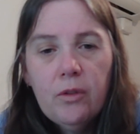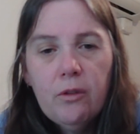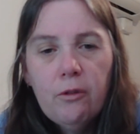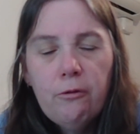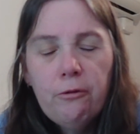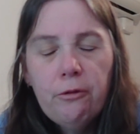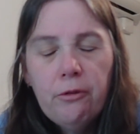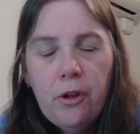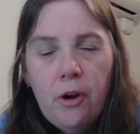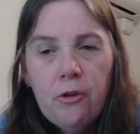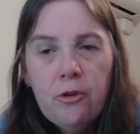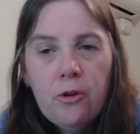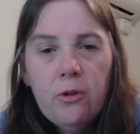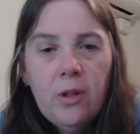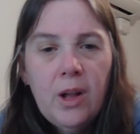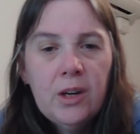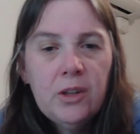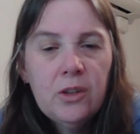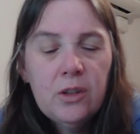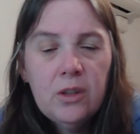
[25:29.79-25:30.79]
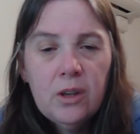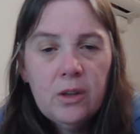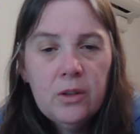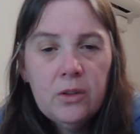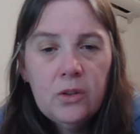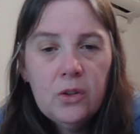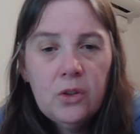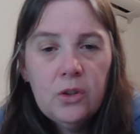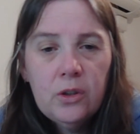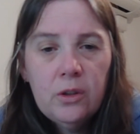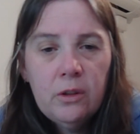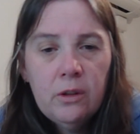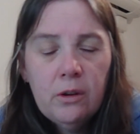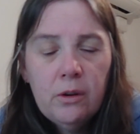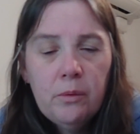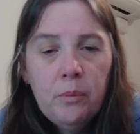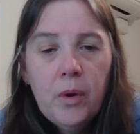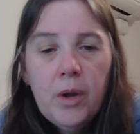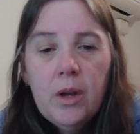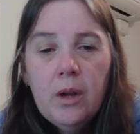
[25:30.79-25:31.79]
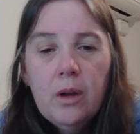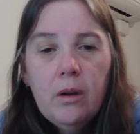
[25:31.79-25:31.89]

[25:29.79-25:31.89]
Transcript: floral undertones to them,